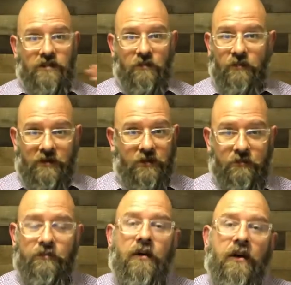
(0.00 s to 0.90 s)
a
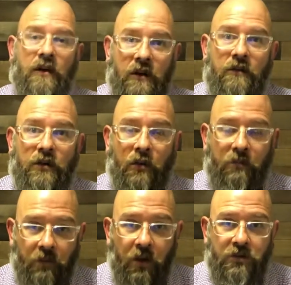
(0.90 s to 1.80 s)

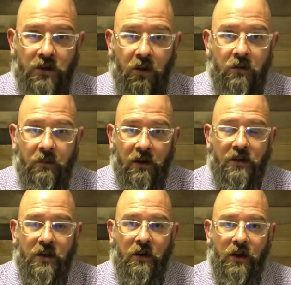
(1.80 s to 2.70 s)
no joke
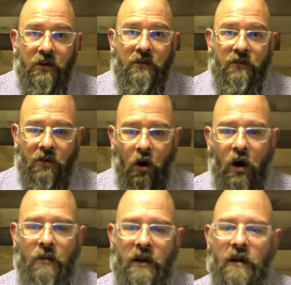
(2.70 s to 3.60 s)
military unit for the
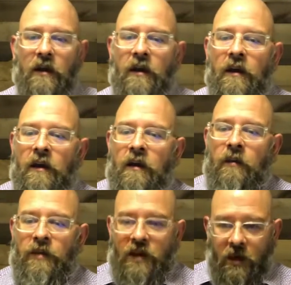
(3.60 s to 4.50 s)
Army.
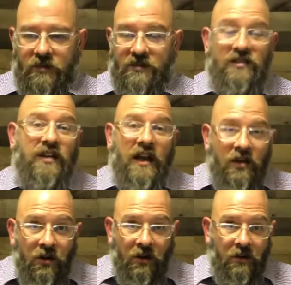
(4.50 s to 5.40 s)
Becomes a
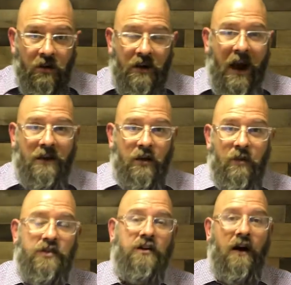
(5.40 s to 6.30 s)
senior
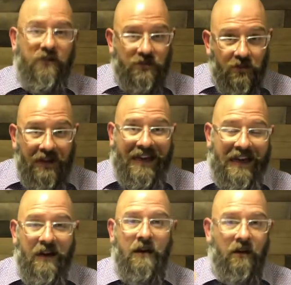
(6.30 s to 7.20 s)
non-commissioned officer
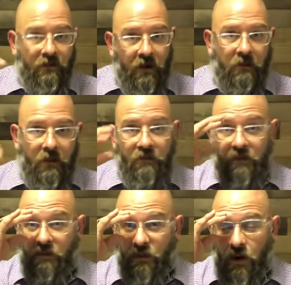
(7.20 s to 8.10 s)
in a
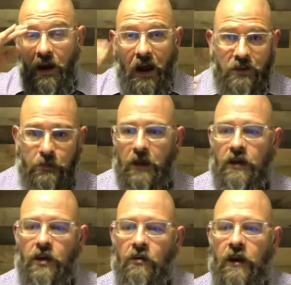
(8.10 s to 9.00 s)
very high-speed
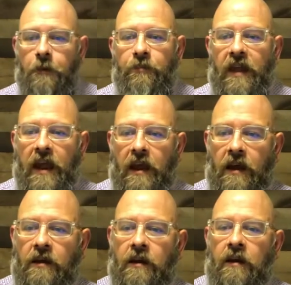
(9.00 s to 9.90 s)
unit,
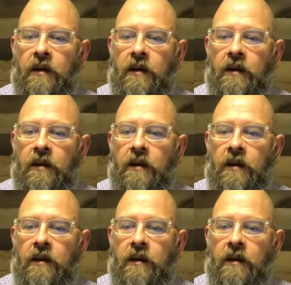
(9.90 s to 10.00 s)
and